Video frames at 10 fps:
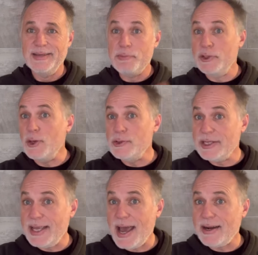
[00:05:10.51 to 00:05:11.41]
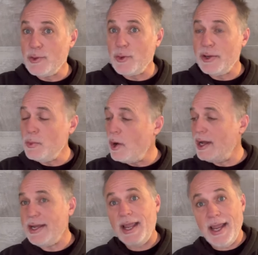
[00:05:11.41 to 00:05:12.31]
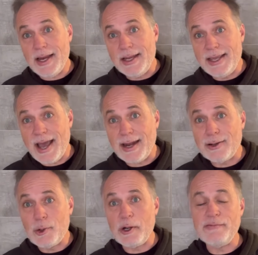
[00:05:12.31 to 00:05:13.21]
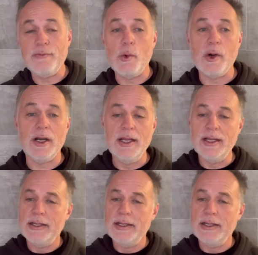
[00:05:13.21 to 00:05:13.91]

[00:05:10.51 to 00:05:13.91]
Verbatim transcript: Put those in category one and in category four.